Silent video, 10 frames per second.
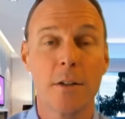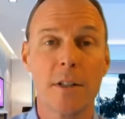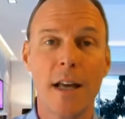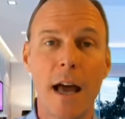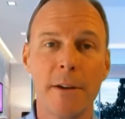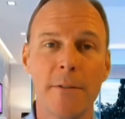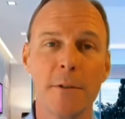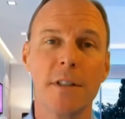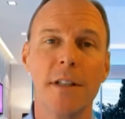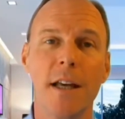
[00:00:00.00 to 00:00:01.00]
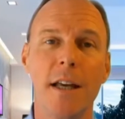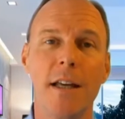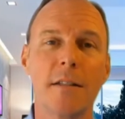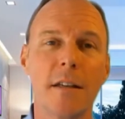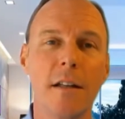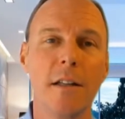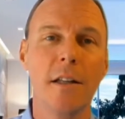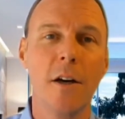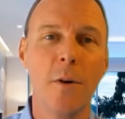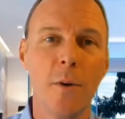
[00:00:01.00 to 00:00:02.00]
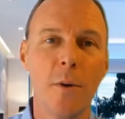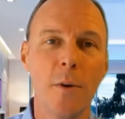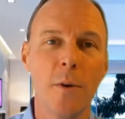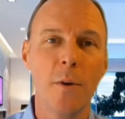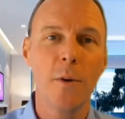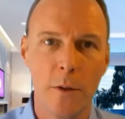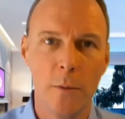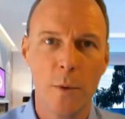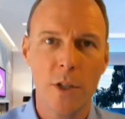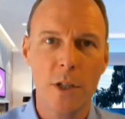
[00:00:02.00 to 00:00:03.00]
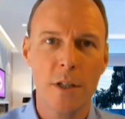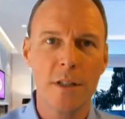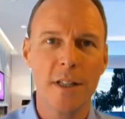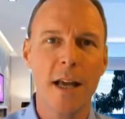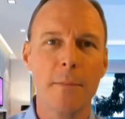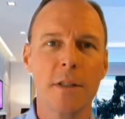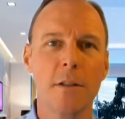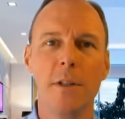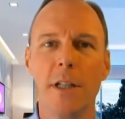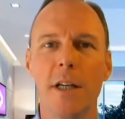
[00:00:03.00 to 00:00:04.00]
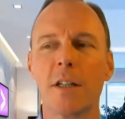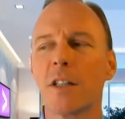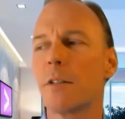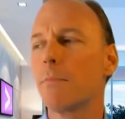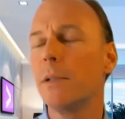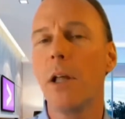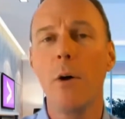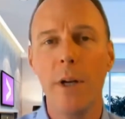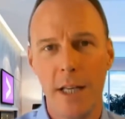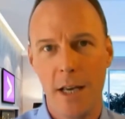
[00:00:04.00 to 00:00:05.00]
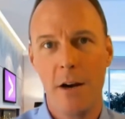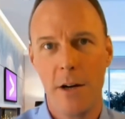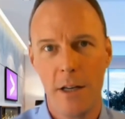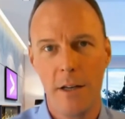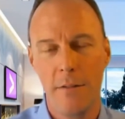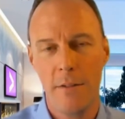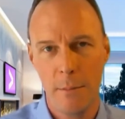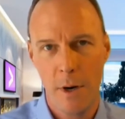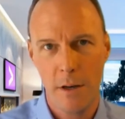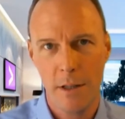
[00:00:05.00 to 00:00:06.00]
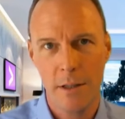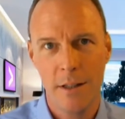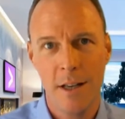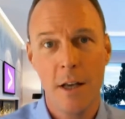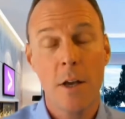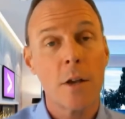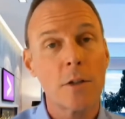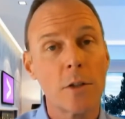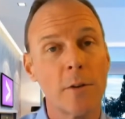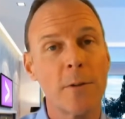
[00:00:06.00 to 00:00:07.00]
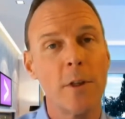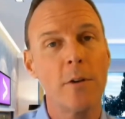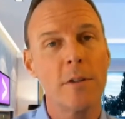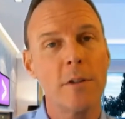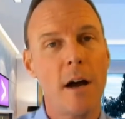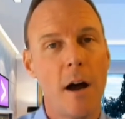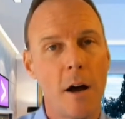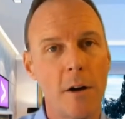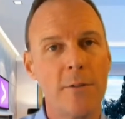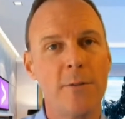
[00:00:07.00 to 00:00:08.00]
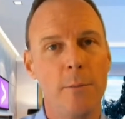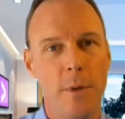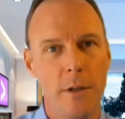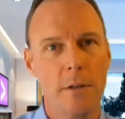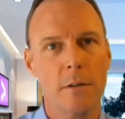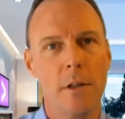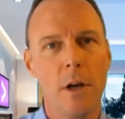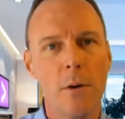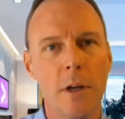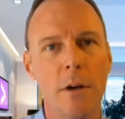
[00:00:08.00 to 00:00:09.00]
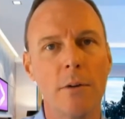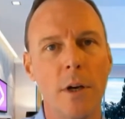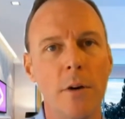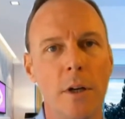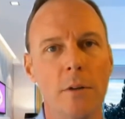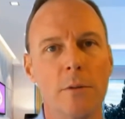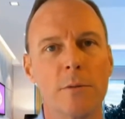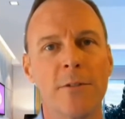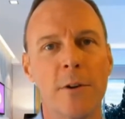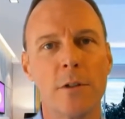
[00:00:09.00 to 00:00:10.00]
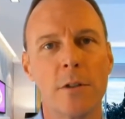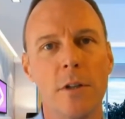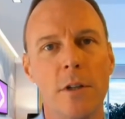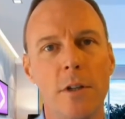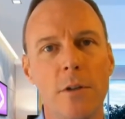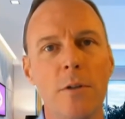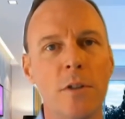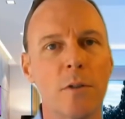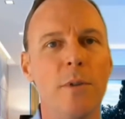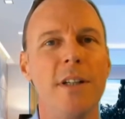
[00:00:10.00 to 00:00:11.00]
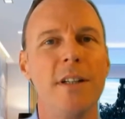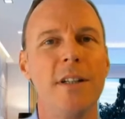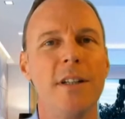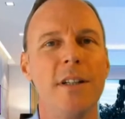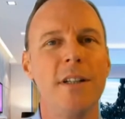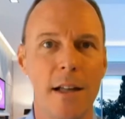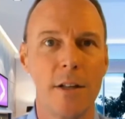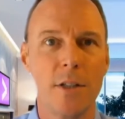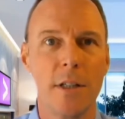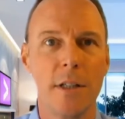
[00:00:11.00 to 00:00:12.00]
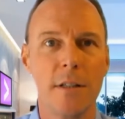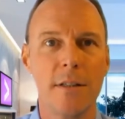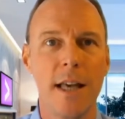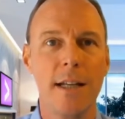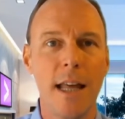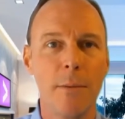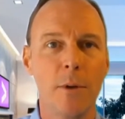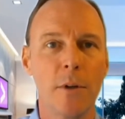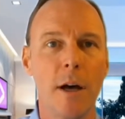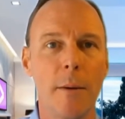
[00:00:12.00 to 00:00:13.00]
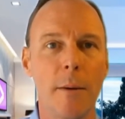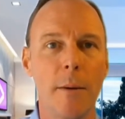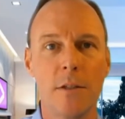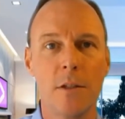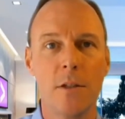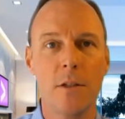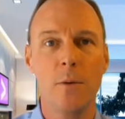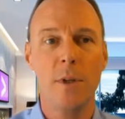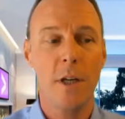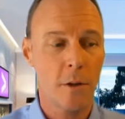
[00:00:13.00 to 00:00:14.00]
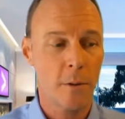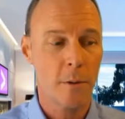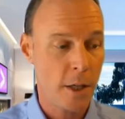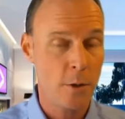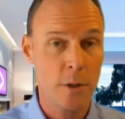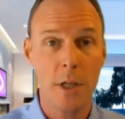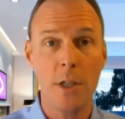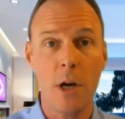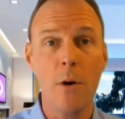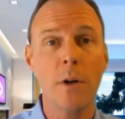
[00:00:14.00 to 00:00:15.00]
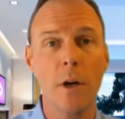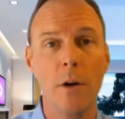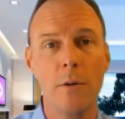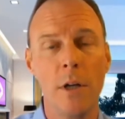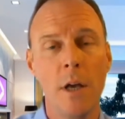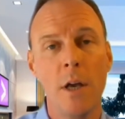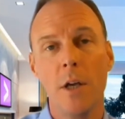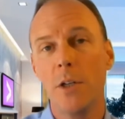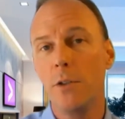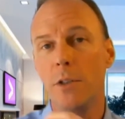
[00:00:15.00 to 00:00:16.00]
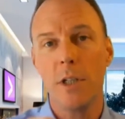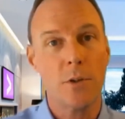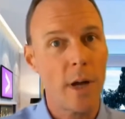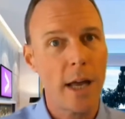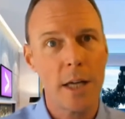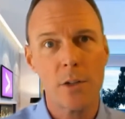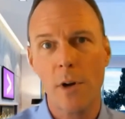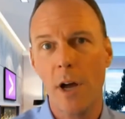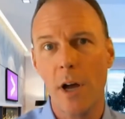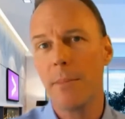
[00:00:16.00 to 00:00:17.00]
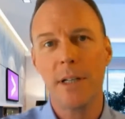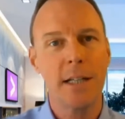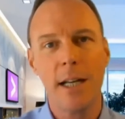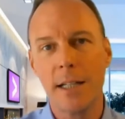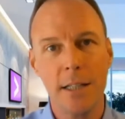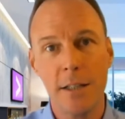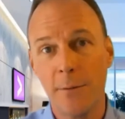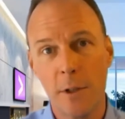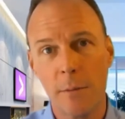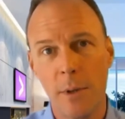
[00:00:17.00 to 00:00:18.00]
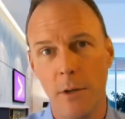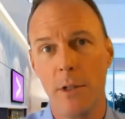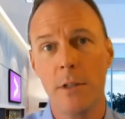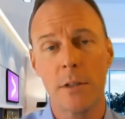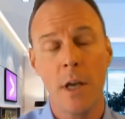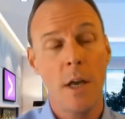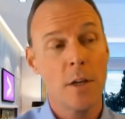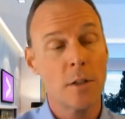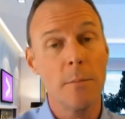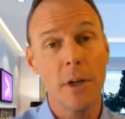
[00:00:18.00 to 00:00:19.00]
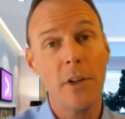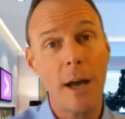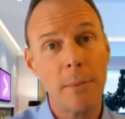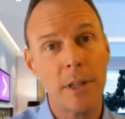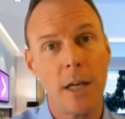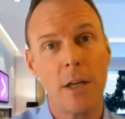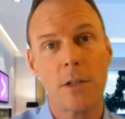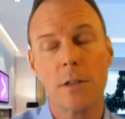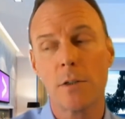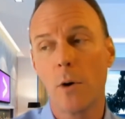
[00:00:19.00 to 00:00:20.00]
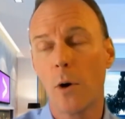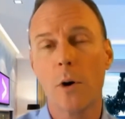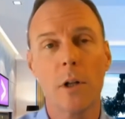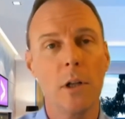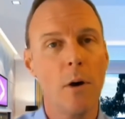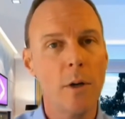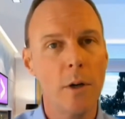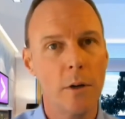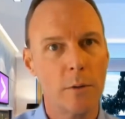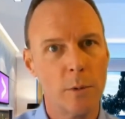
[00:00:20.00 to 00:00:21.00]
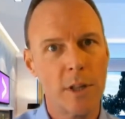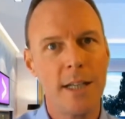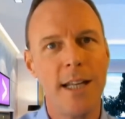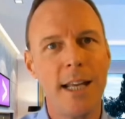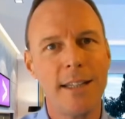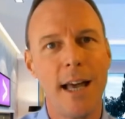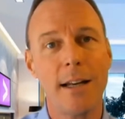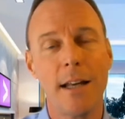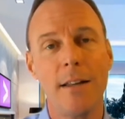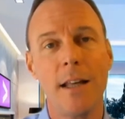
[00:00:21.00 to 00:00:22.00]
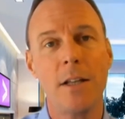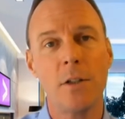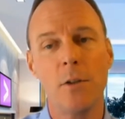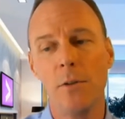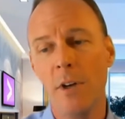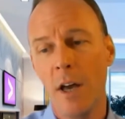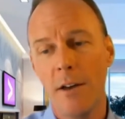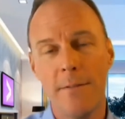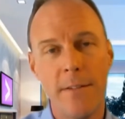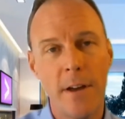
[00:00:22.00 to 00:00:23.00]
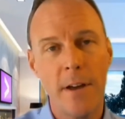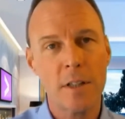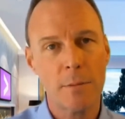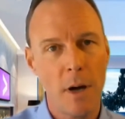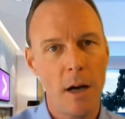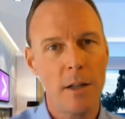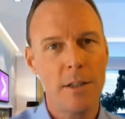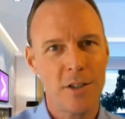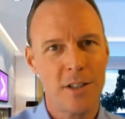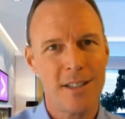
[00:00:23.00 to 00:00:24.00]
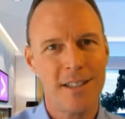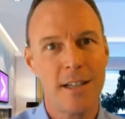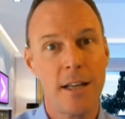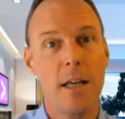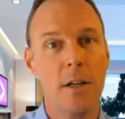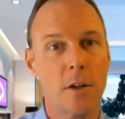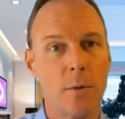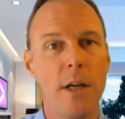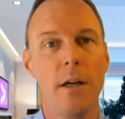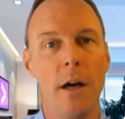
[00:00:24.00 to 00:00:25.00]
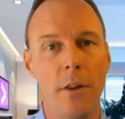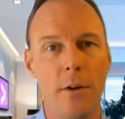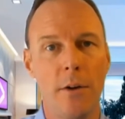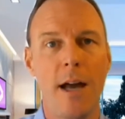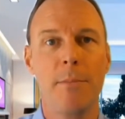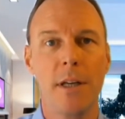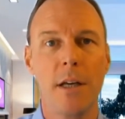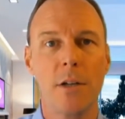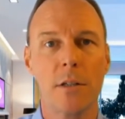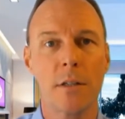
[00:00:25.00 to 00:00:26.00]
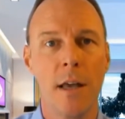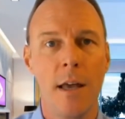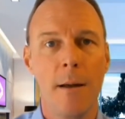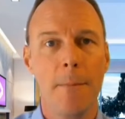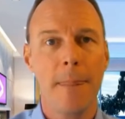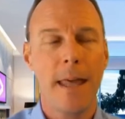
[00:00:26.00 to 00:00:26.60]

So the topic for today is low-code, no-code, which is an absolutely exploding area of the market. So for those that aren't familiar, low-code, no-code refers to the new suite of technologies that enable companies to either by using no-code, using drag and drop and connecting different components to build applications, or low code, where they take that and they do very small additions to integrate other applications.